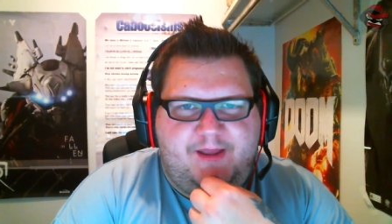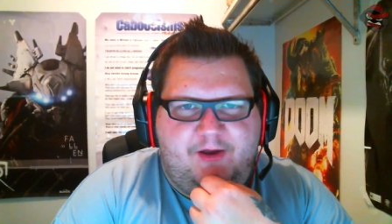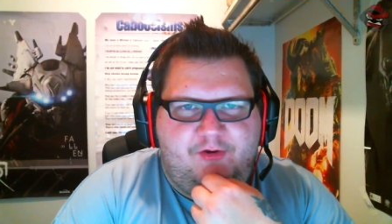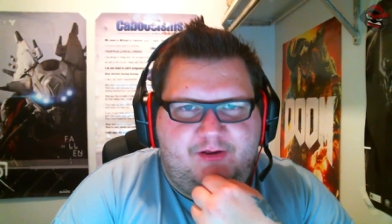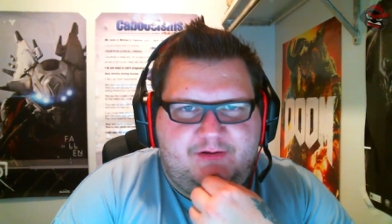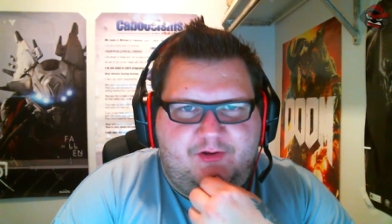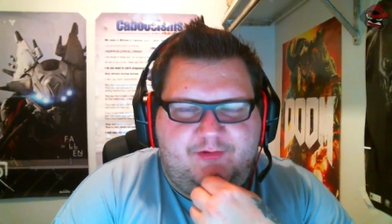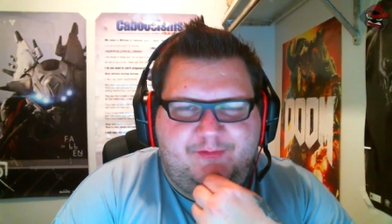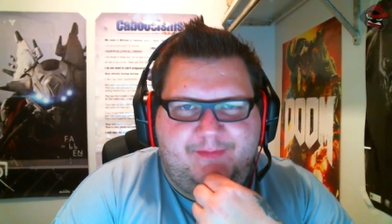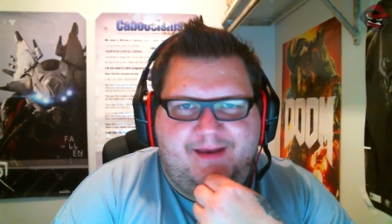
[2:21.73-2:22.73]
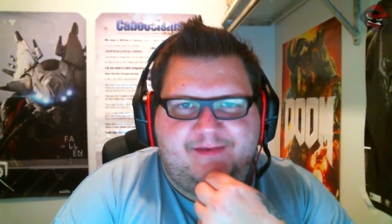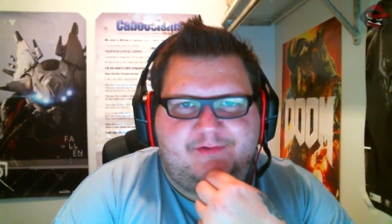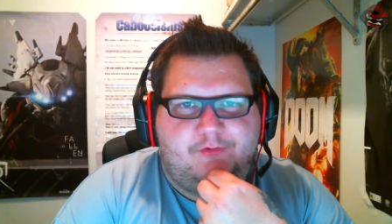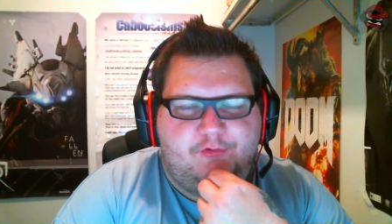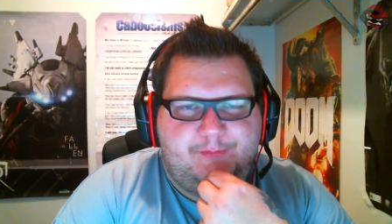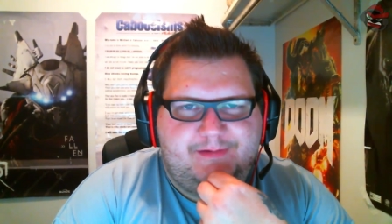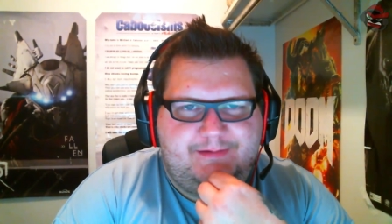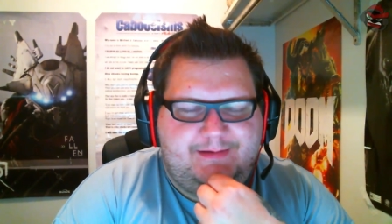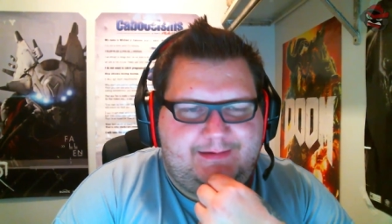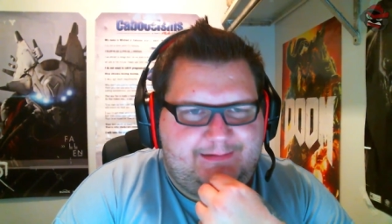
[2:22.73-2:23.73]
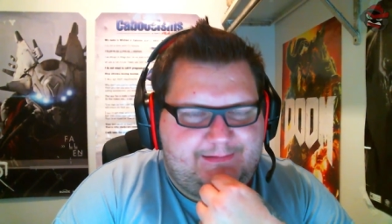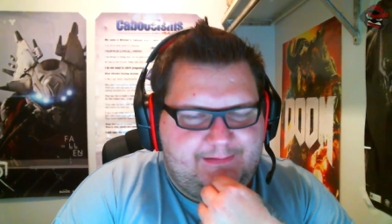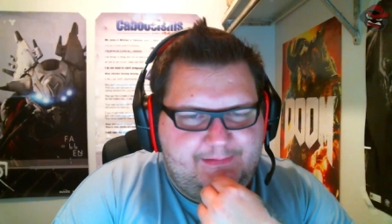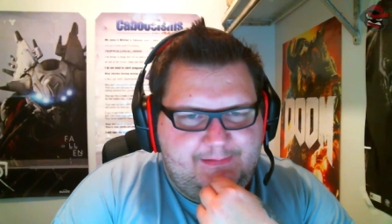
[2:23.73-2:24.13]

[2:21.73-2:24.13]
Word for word: now on call him Asshole McGee.